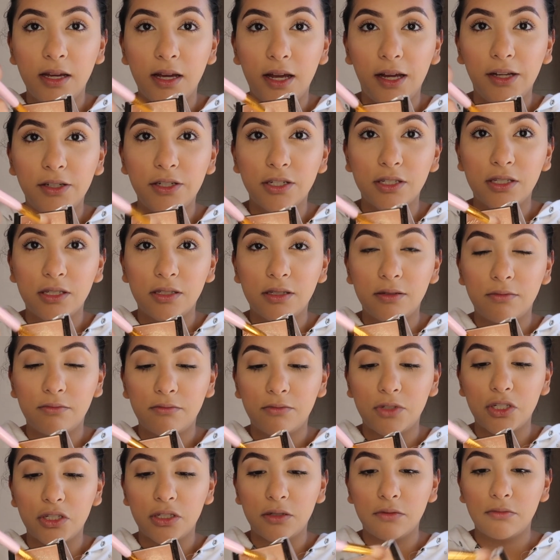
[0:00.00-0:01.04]
I just
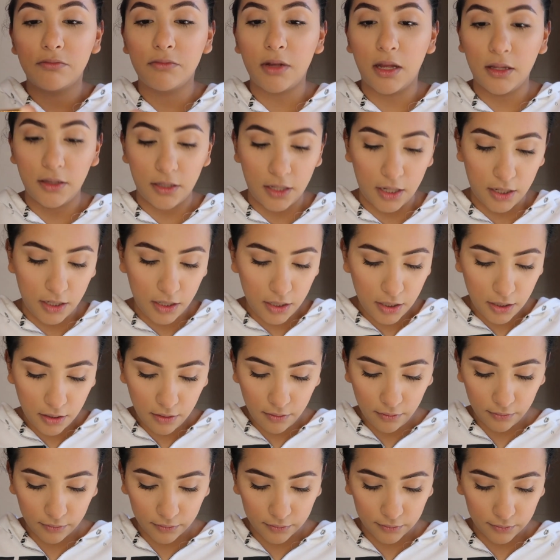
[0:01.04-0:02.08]
pop that
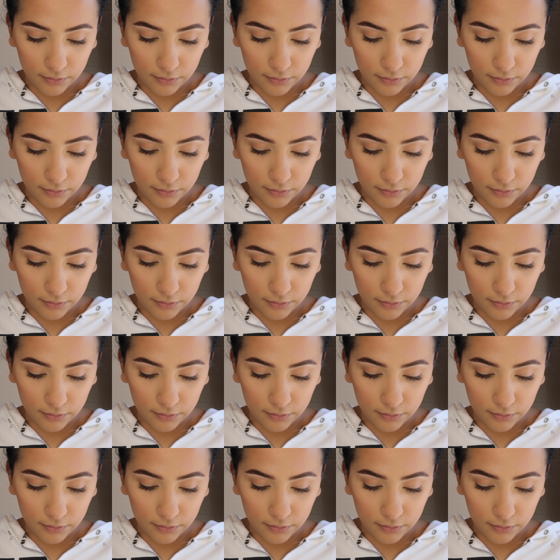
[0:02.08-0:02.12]
in,